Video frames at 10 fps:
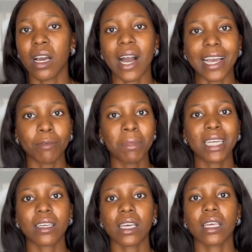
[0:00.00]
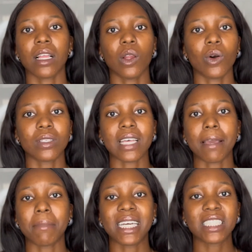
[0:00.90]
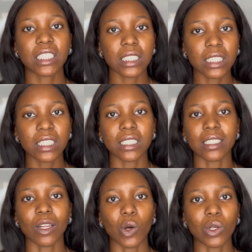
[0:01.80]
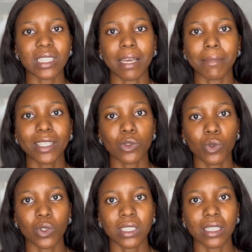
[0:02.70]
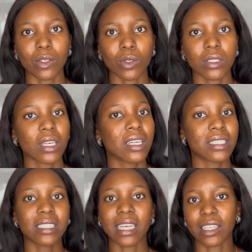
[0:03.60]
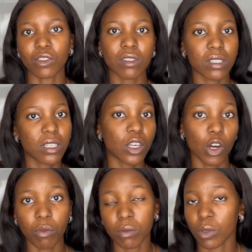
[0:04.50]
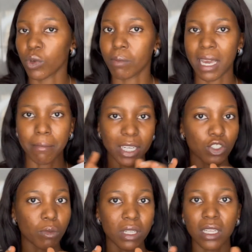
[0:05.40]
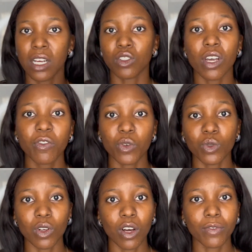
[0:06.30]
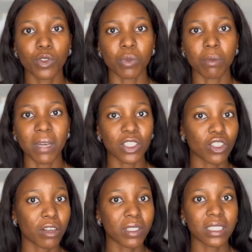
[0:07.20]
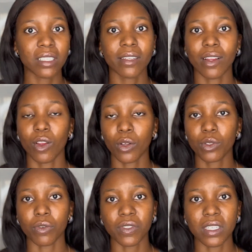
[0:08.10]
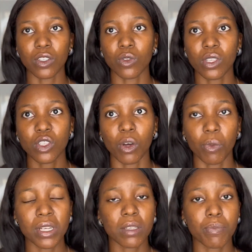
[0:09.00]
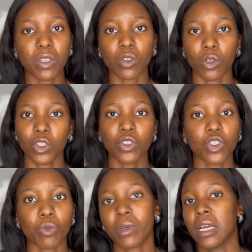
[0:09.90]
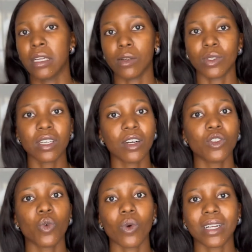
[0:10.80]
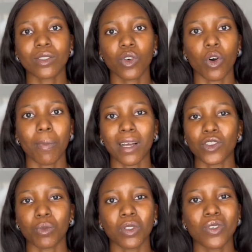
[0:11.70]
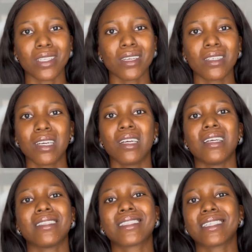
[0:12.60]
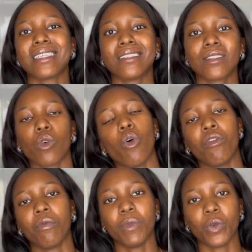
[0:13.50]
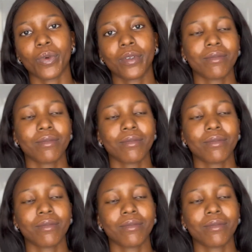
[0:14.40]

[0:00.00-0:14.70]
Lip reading: I make cake a lot, I make chin a lot, I make donuts a lot. This has really helped me with my measurement. So if you would love to be measuring lots of things, you see some recipes on YouTube, they'll tell you 1 cup and you'll be using tin of milk.